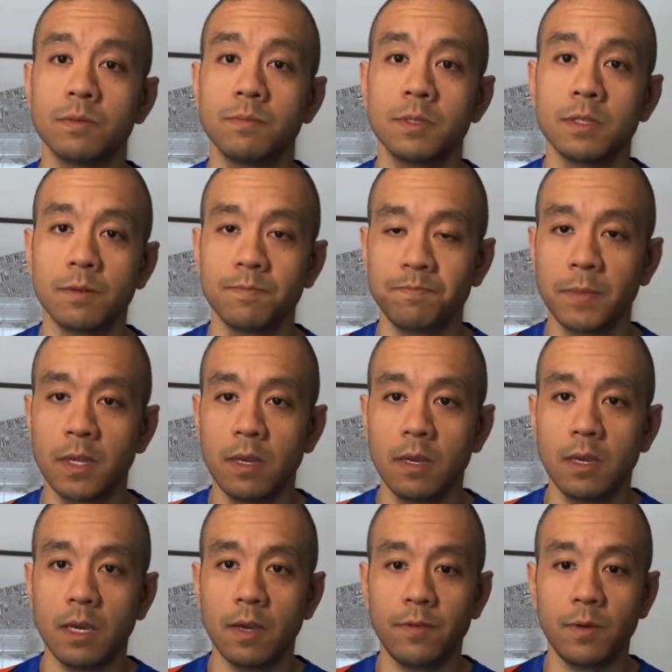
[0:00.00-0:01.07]
So
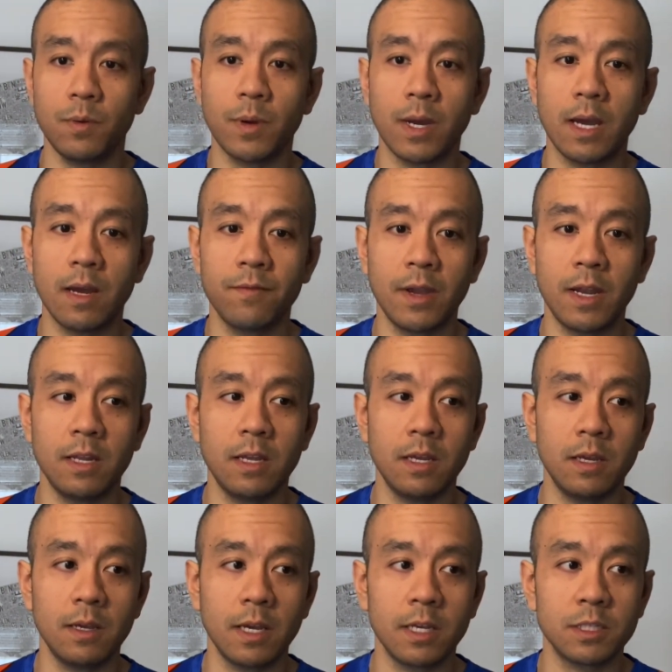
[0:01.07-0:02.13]
if you have
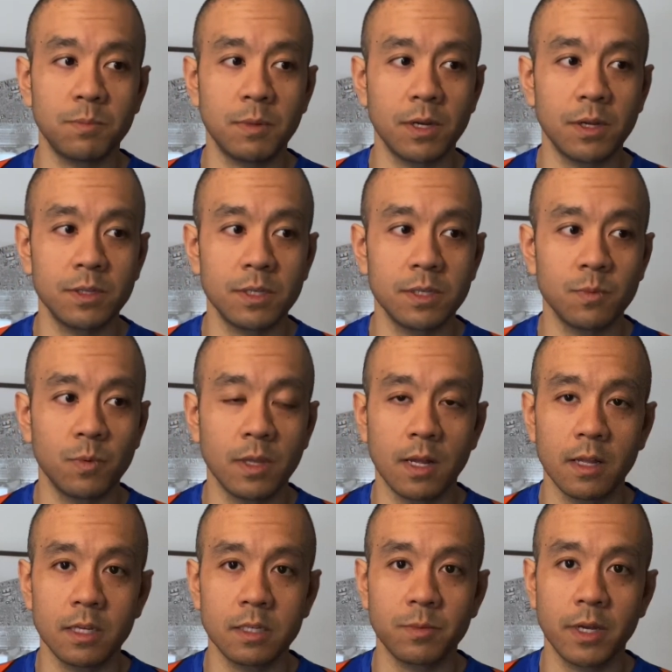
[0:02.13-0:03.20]
any experiences with
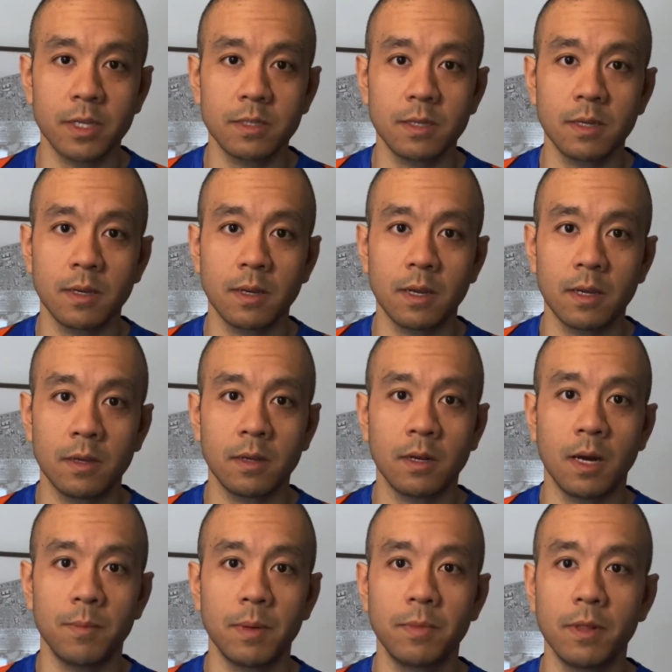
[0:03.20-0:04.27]
AliExpress,
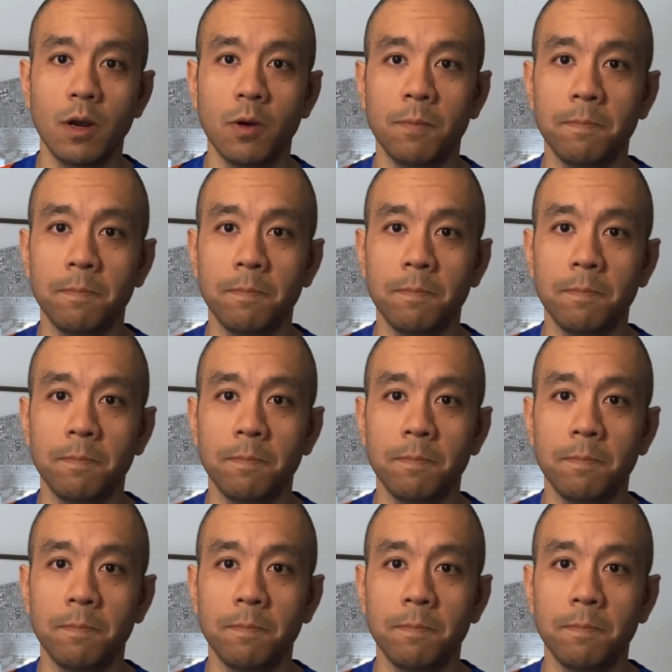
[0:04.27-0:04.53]
comment below.